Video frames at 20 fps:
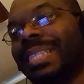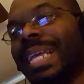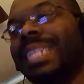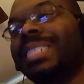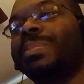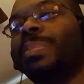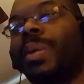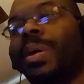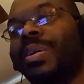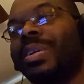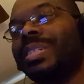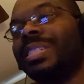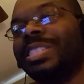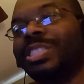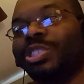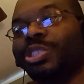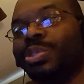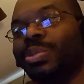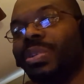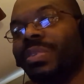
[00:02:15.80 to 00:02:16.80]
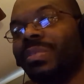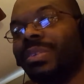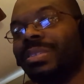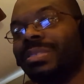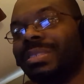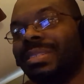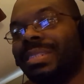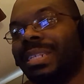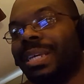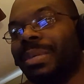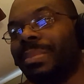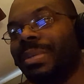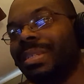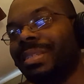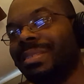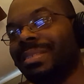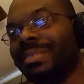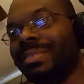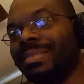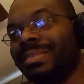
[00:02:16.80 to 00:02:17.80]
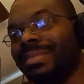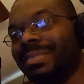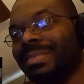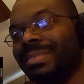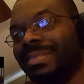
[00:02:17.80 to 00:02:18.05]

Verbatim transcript: That's part of this Breeze universe. Catastrophe. Yeah.